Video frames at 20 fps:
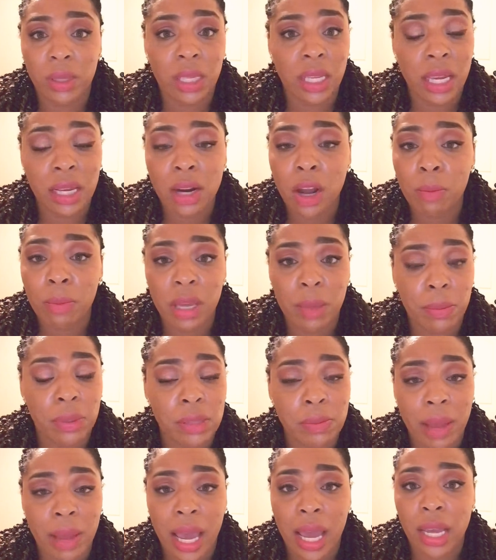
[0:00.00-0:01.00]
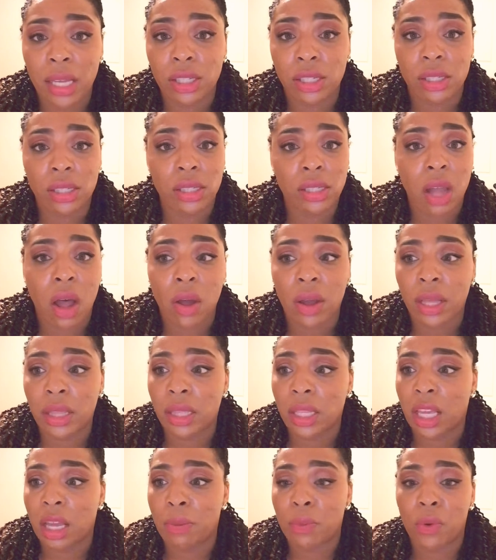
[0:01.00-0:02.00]
get on people's pages
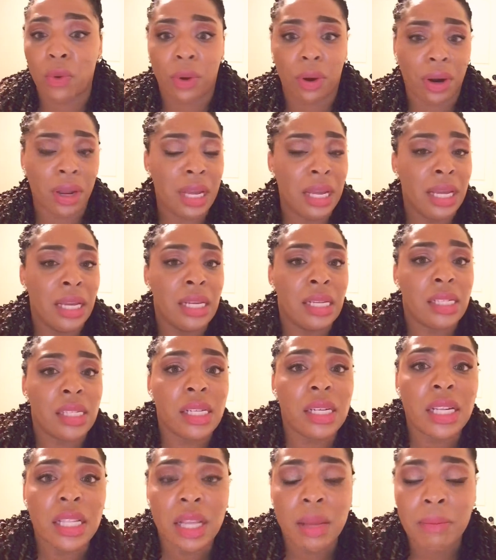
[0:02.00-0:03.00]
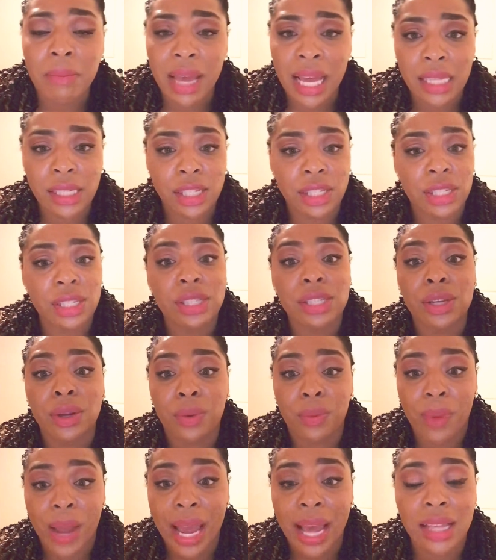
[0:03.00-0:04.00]
stalking them or sending them messages and
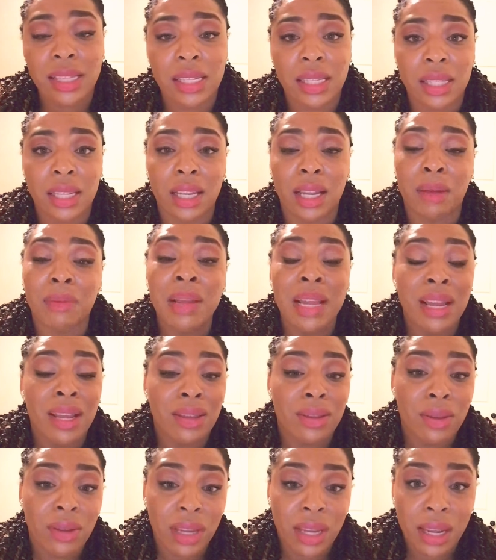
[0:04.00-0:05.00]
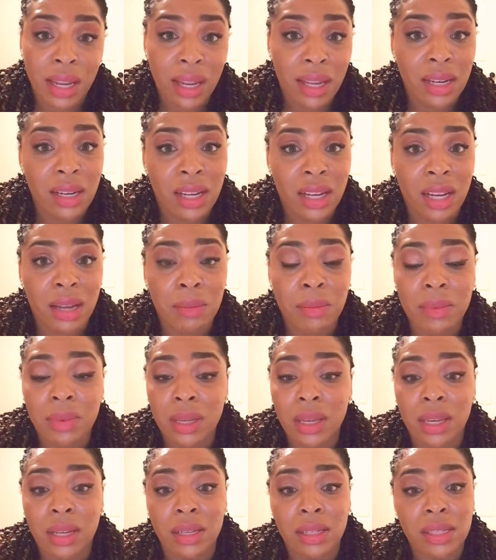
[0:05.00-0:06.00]
harassing them. You can end up
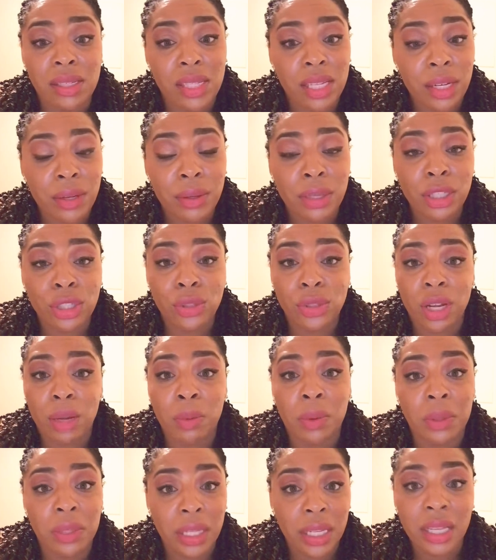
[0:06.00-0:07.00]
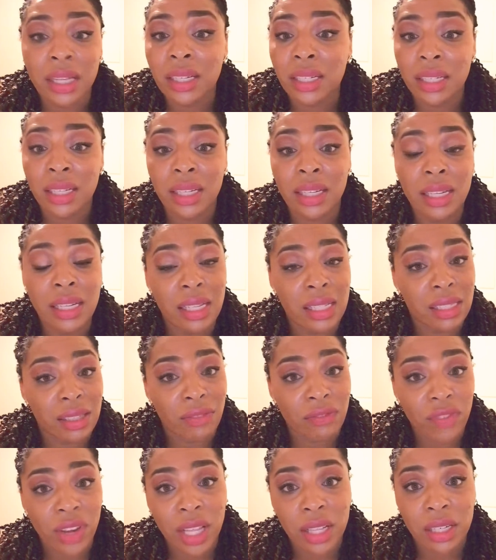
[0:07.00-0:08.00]
in serious trouble legally. It's a
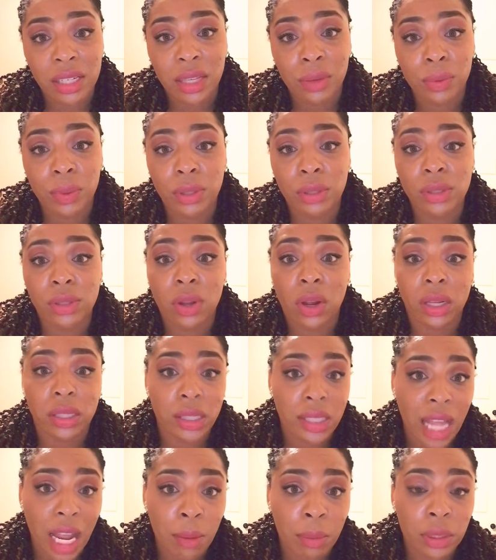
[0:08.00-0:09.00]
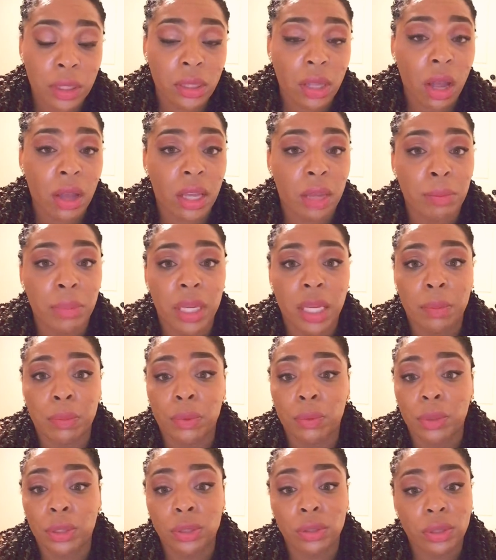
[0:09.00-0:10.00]
felony when you start cyber stalking
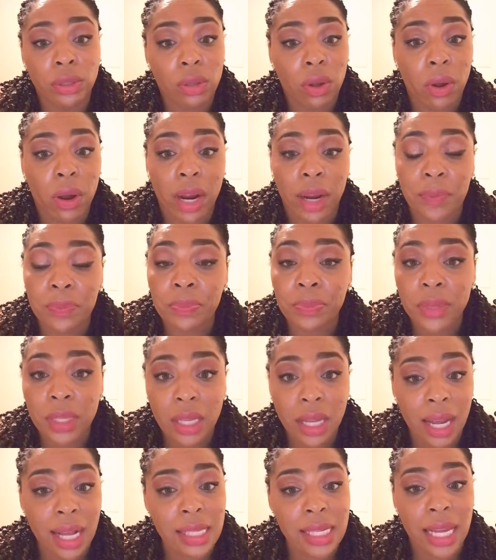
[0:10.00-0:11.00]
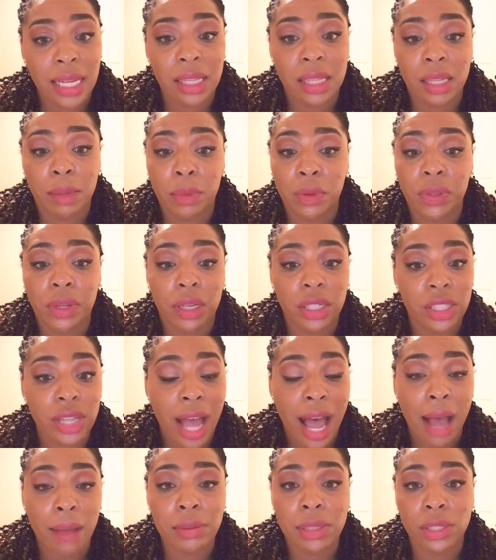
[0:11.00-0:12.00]
people, when you start contacting them on their
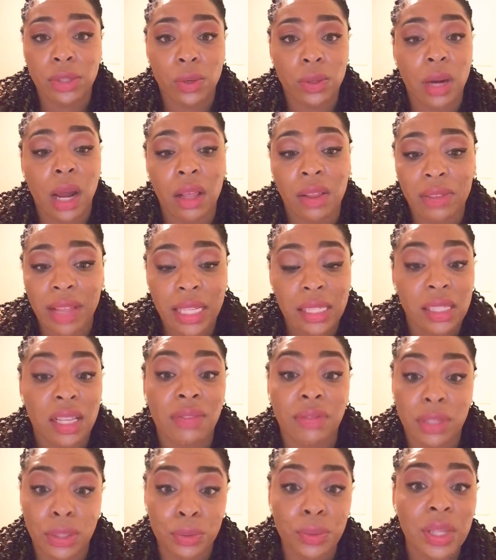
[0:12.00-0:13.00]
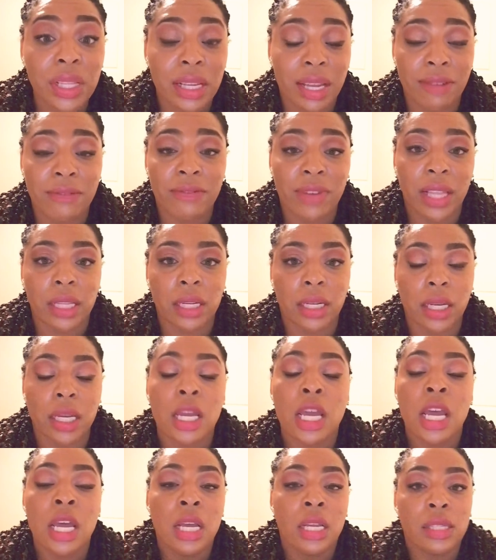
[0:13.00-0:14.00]
jobs and doing all of that stuff. It's really a felony.
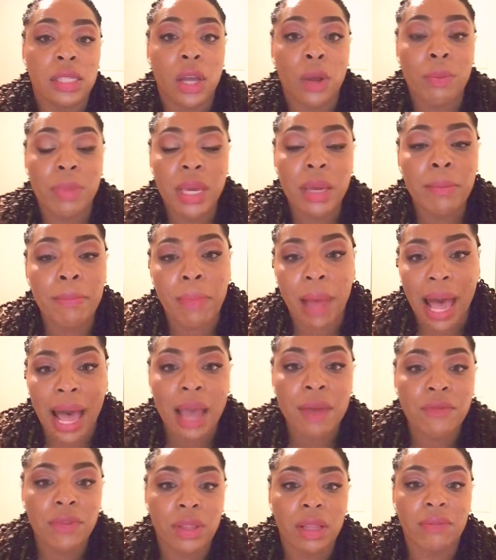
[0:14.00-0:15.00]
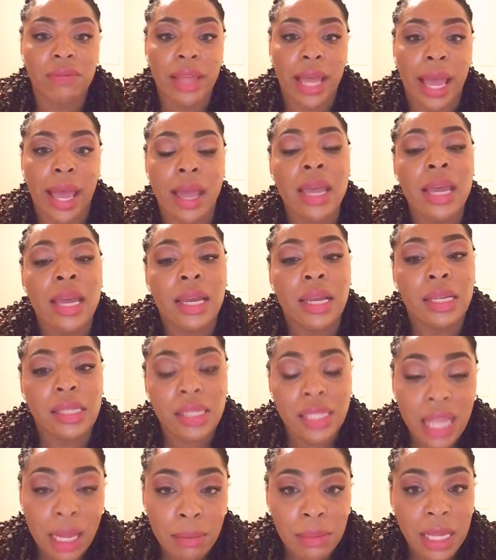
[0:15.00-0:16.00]
So be mindful of that. And
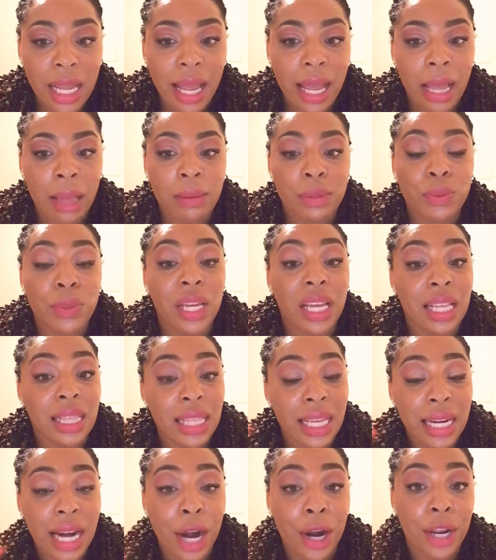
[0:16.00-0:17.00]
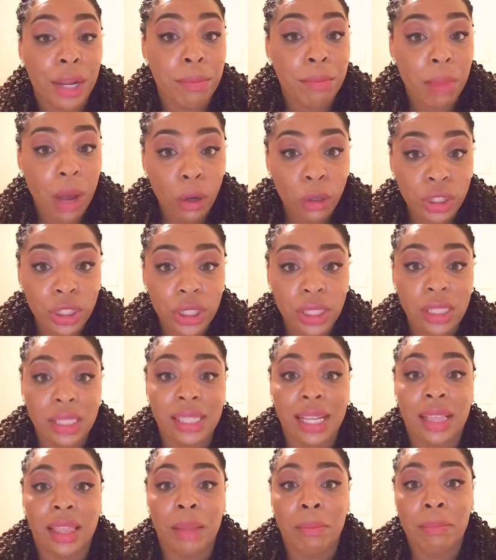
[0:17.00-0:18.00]
sometimes we can let our emotions
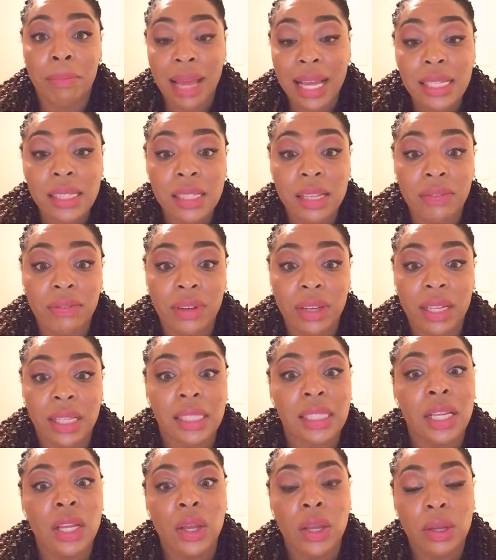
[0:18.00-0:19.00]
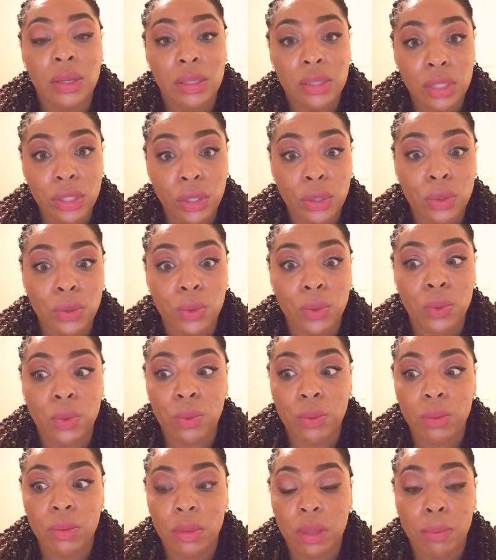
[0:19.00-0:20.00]
get the best of us
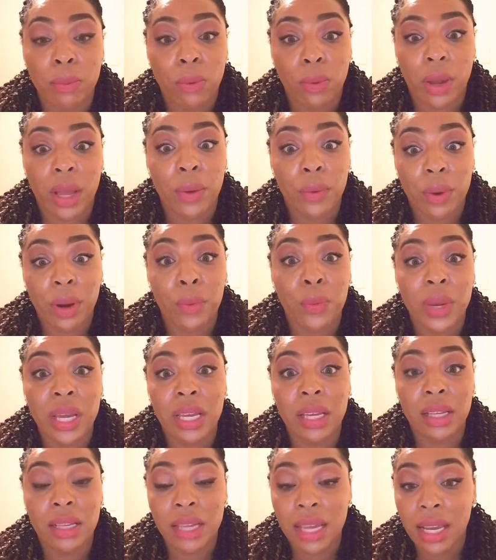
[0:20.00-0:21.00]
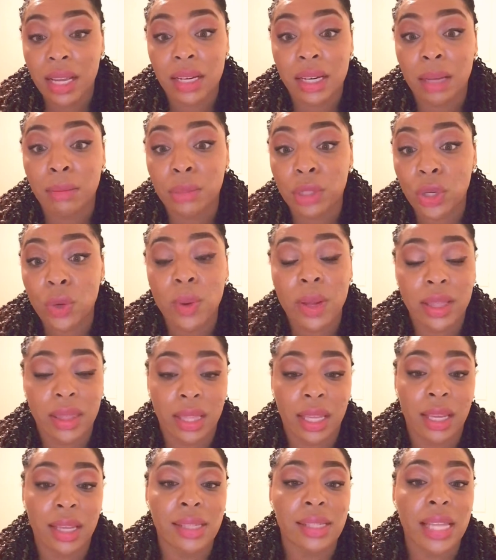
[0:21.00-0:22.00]
to the point where we end up doing
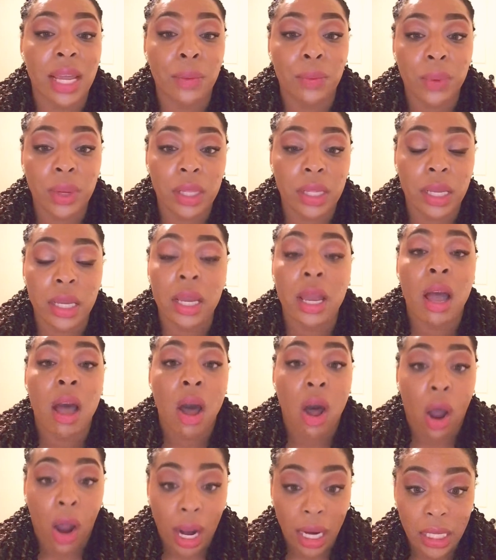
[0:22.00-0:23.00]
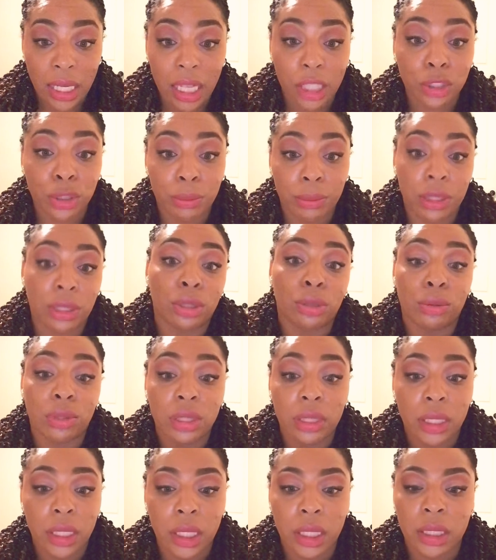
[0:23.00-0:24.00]
things that really are detrimental
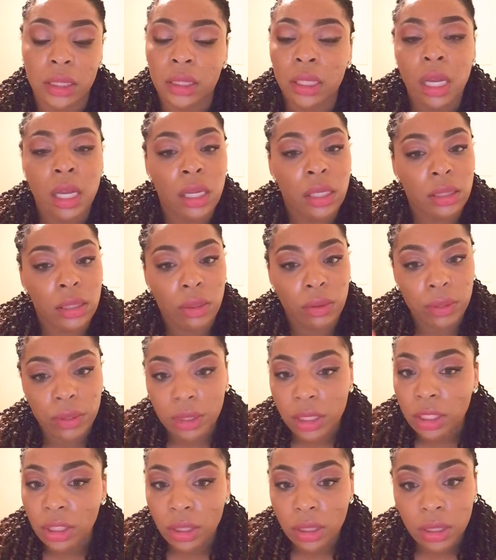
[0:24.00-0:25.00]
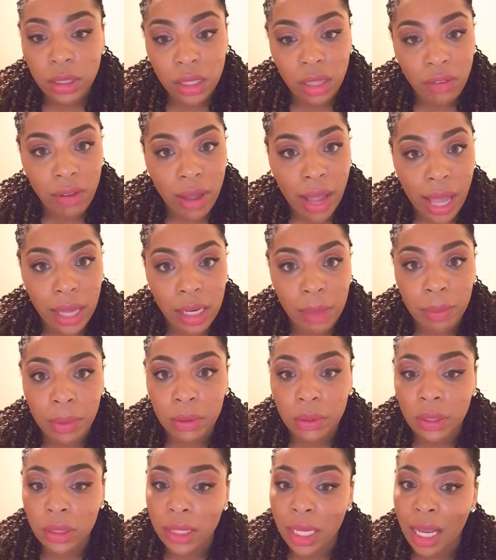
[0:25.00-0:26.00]
to us. So don't get yourself caught up
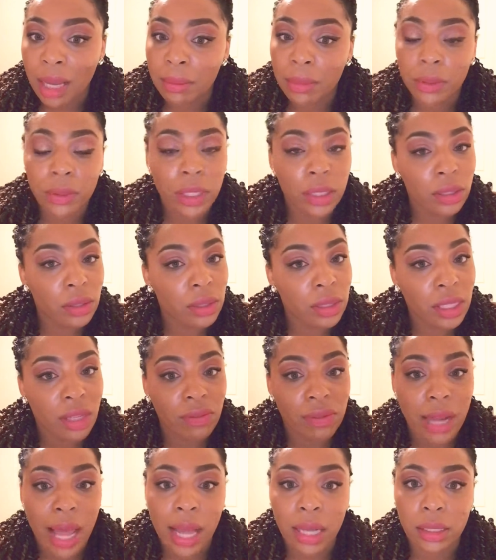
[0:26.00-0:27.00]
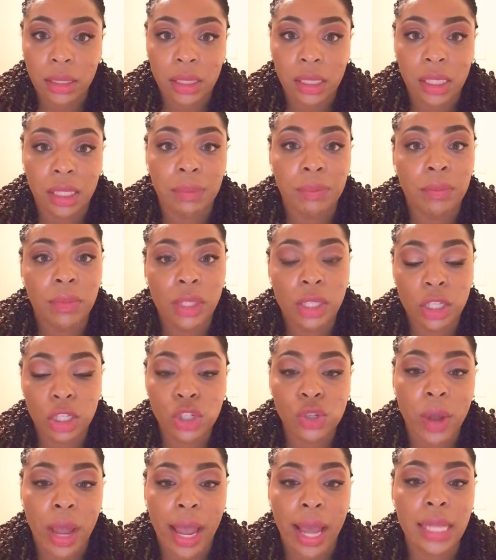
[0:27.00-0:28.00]
on Snap. Don't get yourself locked up
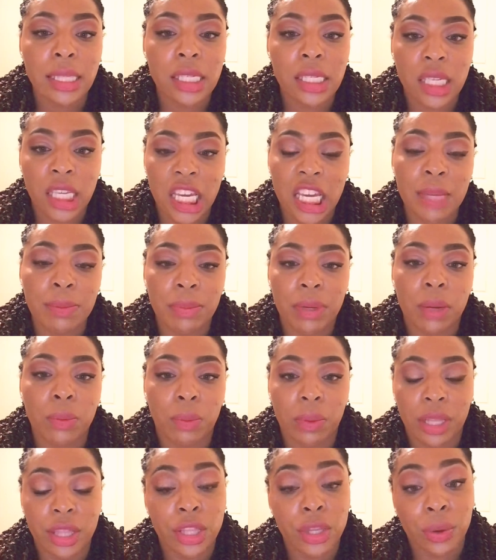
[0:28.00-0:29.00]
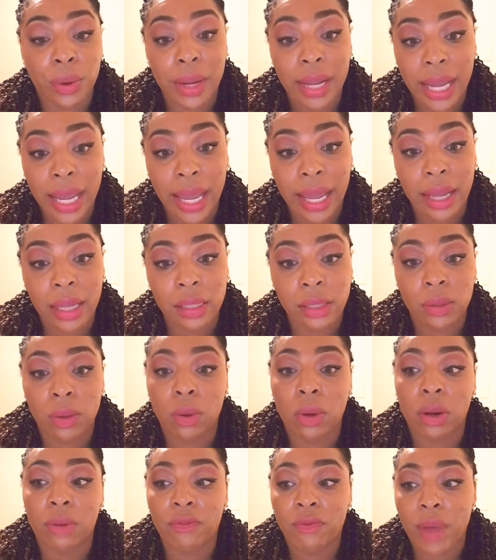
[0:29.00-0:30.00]
trying to keep up with your ex
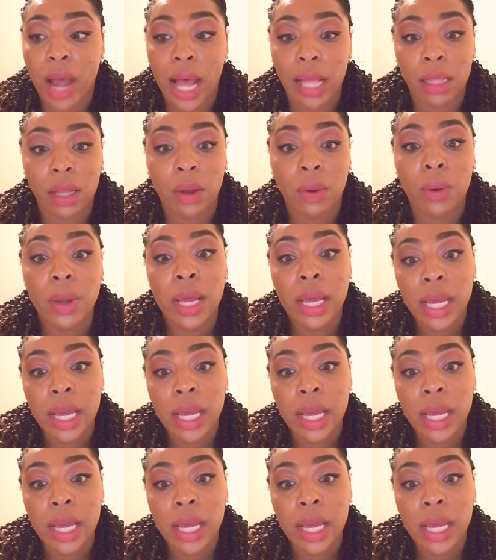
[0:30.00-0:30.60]
or follow